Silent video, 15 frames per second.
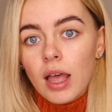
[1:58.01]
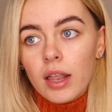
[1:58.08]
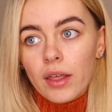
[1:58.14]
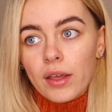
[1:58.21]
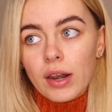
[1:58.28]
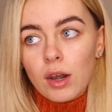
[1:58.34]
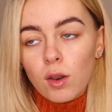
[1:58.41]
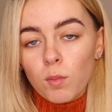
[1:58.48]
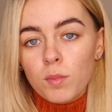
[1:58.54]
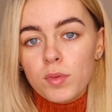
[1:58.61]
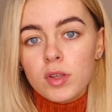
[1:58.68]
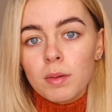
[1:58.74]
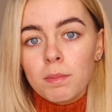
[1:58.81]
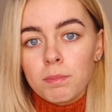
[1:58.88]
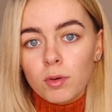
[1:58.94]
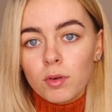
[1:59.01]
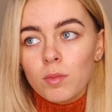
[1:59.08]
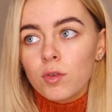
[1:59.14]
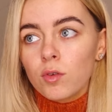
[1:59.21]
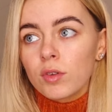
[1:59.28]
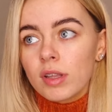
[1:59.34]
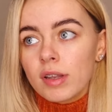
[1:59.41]
Like, lumps and
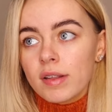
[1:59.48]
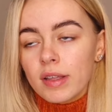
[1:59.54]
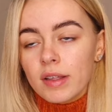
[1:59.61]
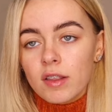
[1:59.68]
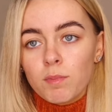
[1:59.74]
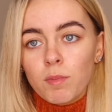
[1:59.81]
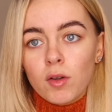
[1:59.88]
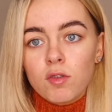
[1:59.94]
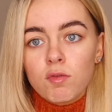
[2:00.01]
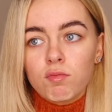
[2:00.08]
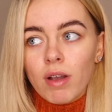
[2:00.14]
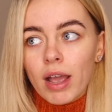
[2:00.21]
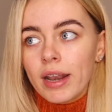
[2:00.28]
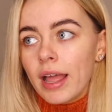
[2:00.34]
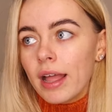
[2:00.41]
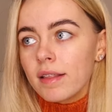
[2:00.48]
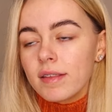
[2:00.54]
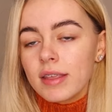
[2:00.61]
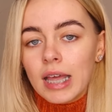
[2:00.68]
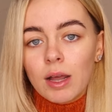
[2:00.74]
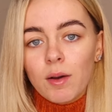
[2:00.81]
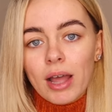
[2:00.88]
bumps under the skin spots, red heads,
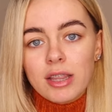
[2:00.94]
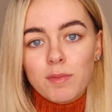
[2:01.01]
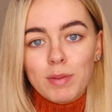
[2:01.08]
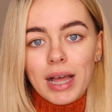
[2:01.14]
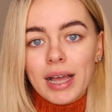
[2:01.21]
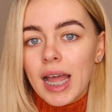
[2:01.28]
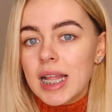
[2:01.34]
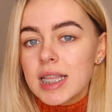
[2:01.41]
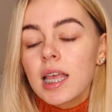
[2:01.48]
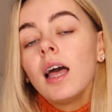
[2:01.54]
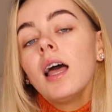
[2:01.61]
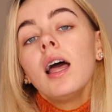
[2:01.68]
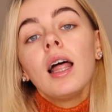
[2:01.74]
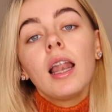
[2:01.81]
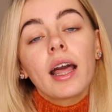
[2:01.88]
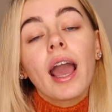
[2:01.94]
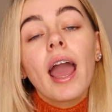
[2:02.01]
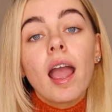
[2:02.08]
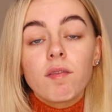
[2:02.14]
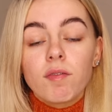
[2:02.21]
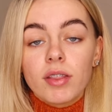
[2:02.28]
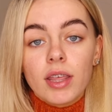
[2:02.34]
yellow heads, black heads, like
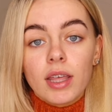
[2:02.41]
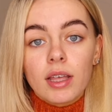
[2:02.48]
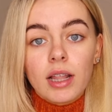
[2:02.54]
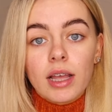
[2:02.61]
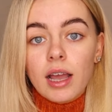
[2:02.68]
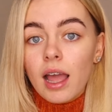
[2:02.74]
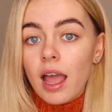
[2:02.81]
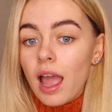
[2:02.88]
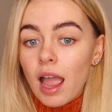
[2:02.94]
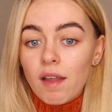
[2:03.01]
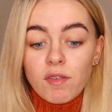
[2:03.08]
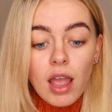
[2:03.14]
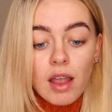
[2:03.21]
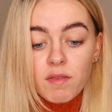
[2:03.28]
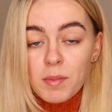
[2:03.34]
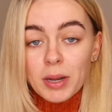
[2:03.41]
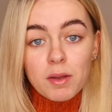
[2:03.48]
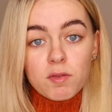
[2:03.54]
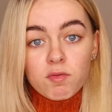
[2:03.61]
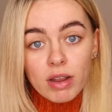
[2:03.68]
everything. Like everybody was